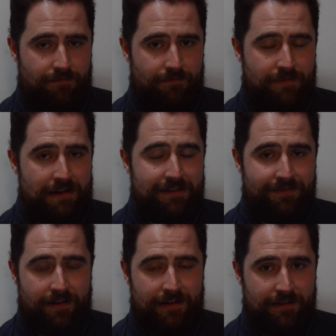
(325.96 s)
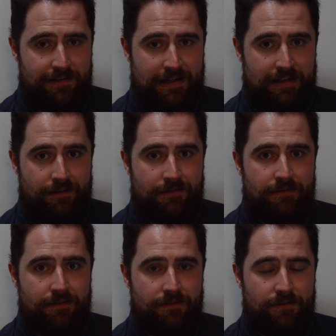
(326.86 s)
Very finally then,
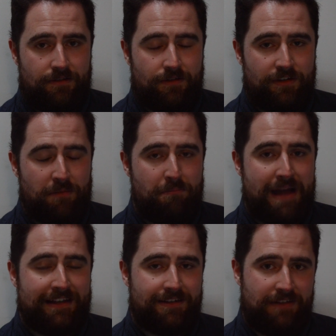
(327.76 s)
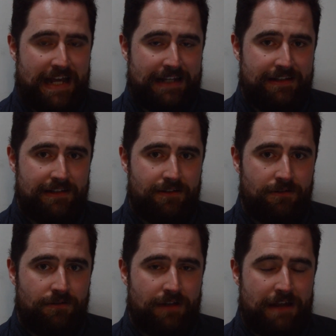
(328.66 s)
just a massive thank
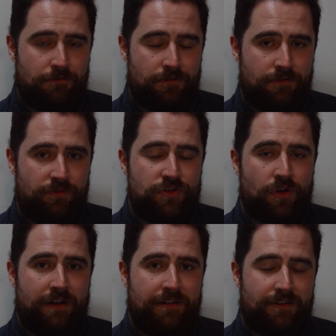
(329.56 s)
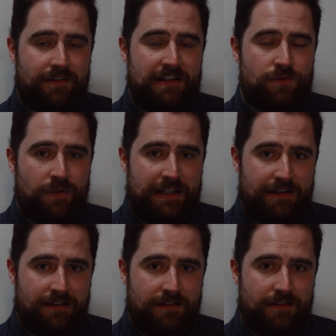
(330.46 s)
you to everyone who's joined us each
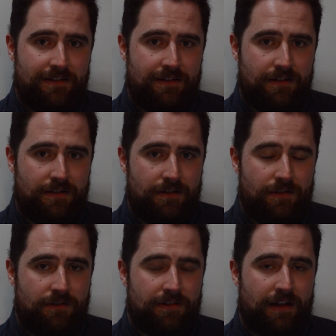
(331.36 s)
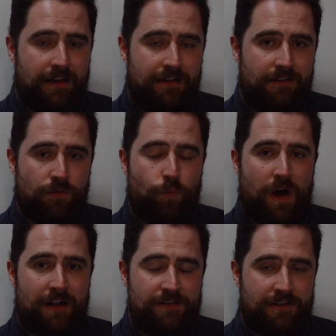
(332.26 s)
week, who's liked and
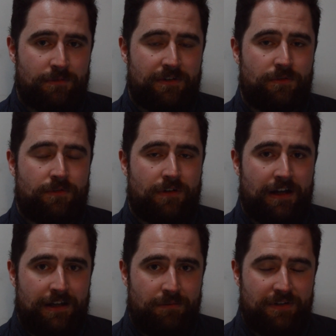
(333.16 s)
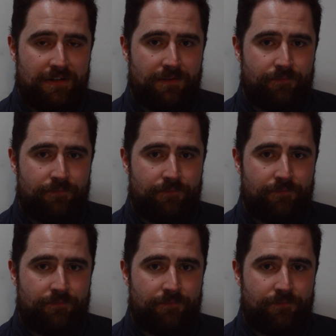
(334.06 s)
watched and subscribed.